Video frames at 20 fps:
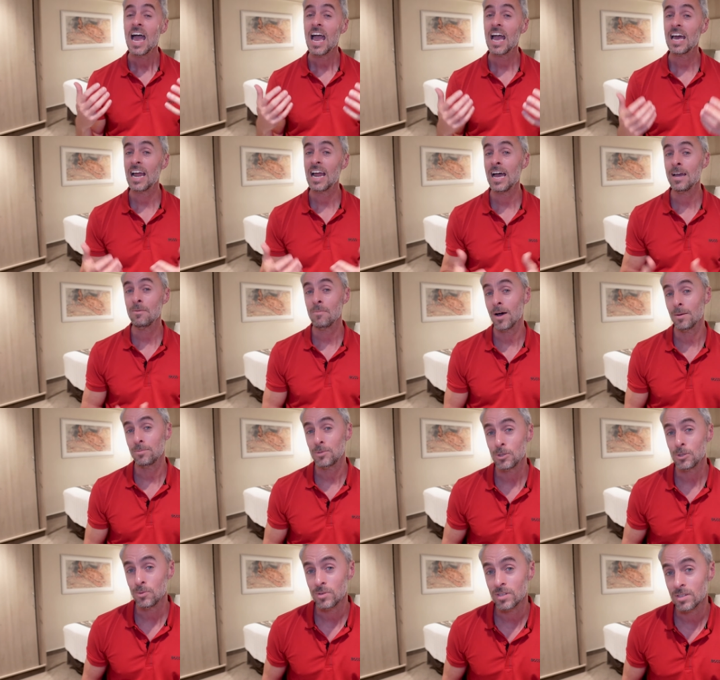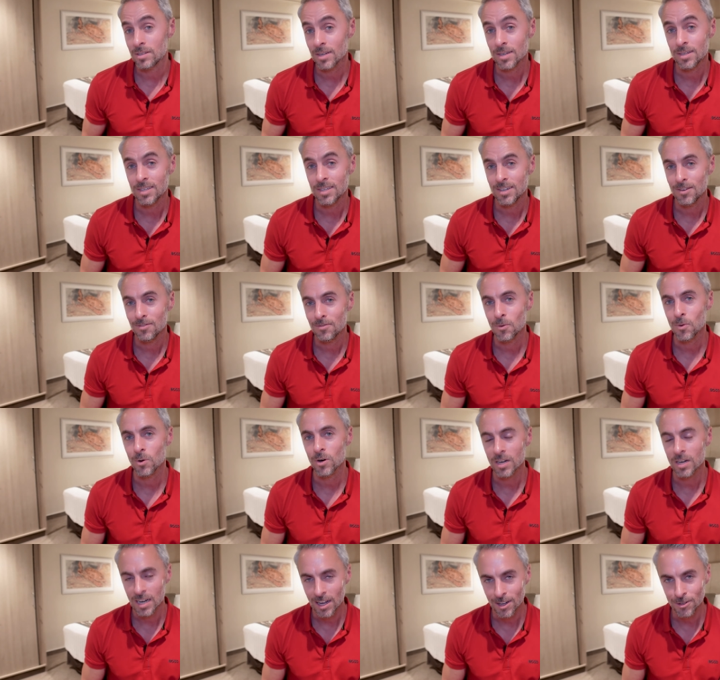And I am up to
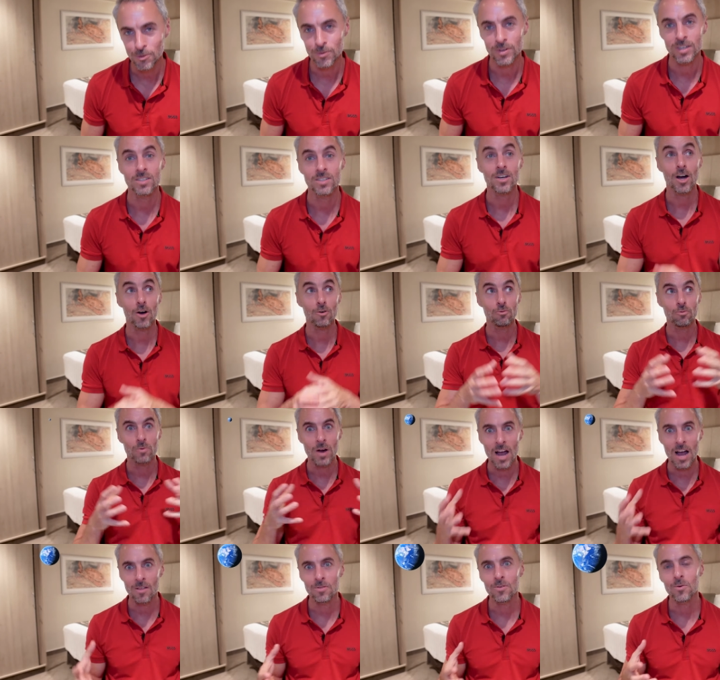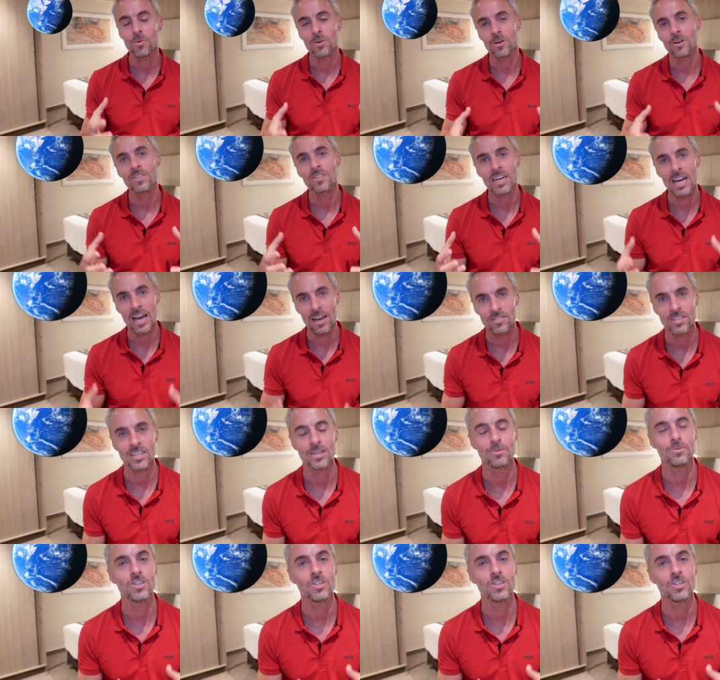64 countries around the world that I've seen,